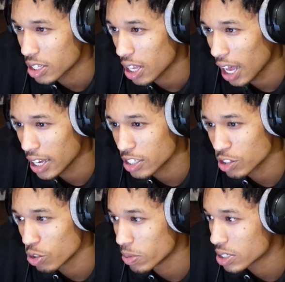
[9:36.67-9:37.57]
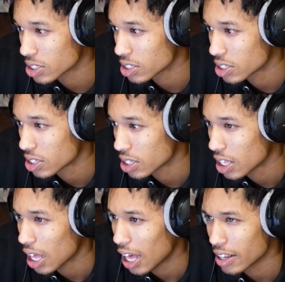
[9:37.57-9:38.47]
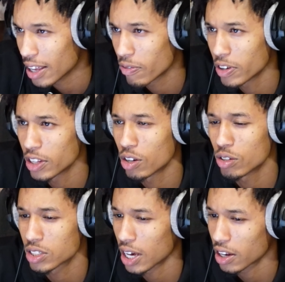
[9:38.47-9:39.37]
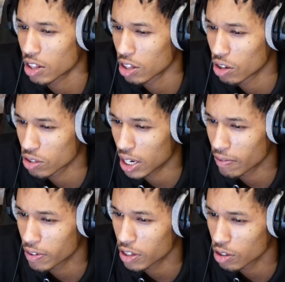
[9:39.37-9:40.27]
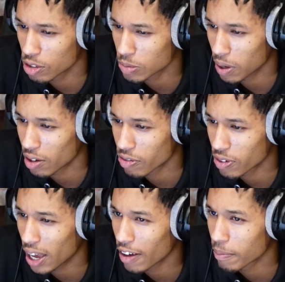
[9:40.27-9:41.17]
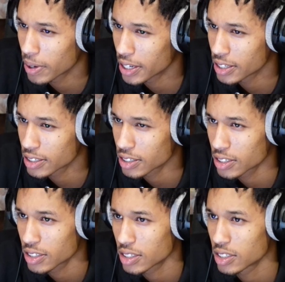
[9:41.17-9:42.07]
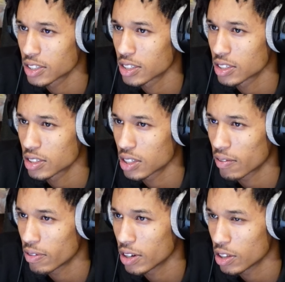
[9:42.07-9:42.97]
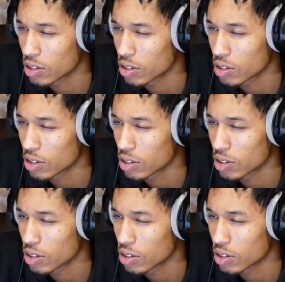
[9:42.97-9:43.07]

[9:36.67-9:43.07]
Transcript: I assume it's a... That video is kind of long. That video is about 5 minutes. That video